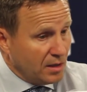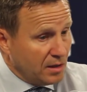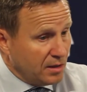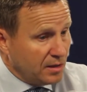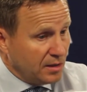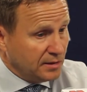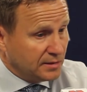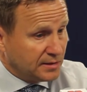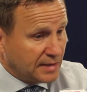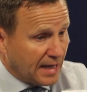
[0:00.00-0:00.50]

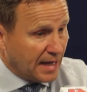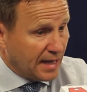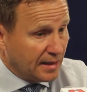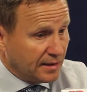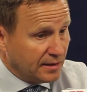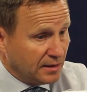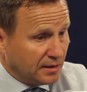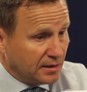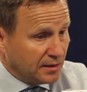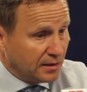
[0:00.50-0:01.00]
He's
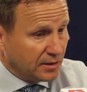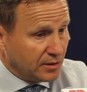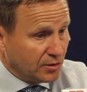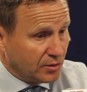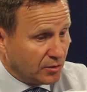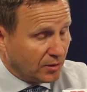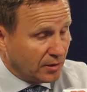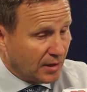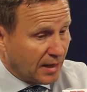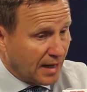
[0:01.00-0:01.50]
had,
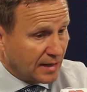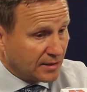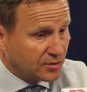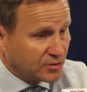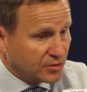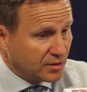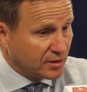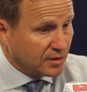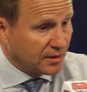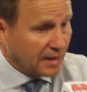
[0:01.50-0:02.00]

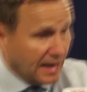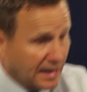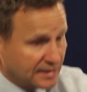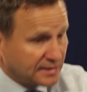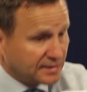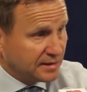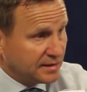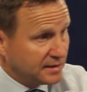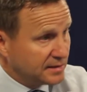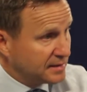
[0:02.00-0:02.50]

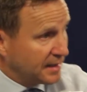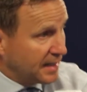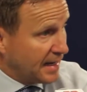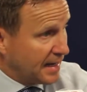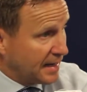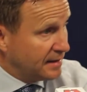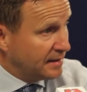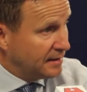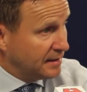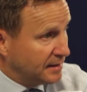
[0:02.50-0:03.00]
last season he
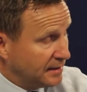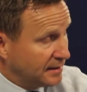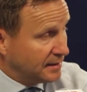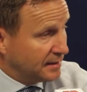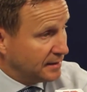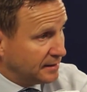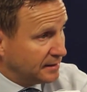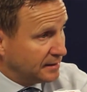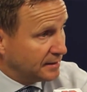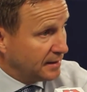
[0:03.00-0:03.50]
had
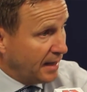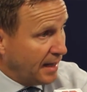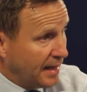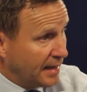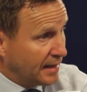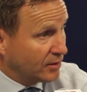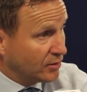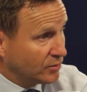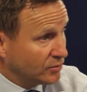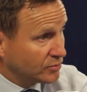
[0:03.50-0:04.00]
the
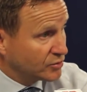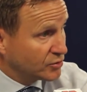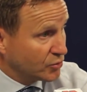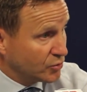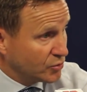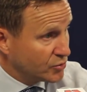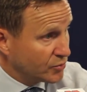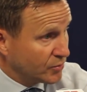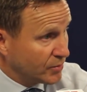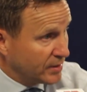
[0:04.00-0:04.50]
ankle
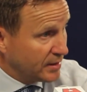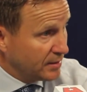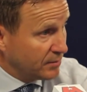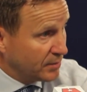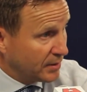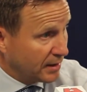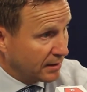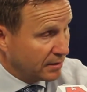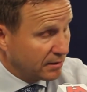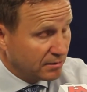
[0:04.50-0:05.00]
surgery,
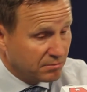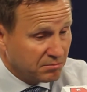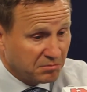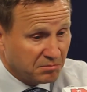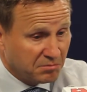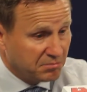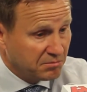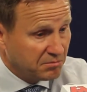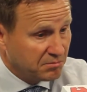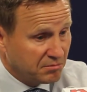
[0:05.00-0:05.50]
but
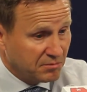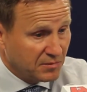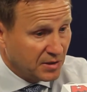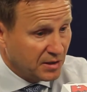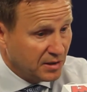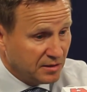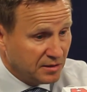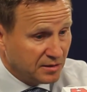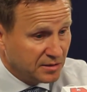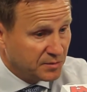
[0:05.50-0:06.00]

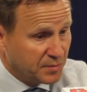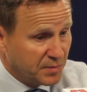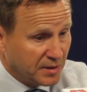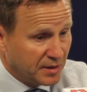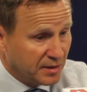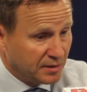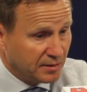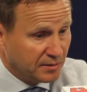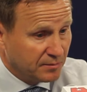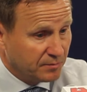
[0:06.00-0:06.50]
he's
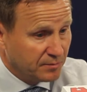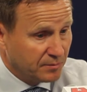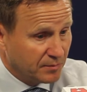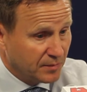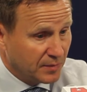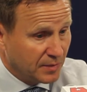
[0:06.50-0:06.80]
been,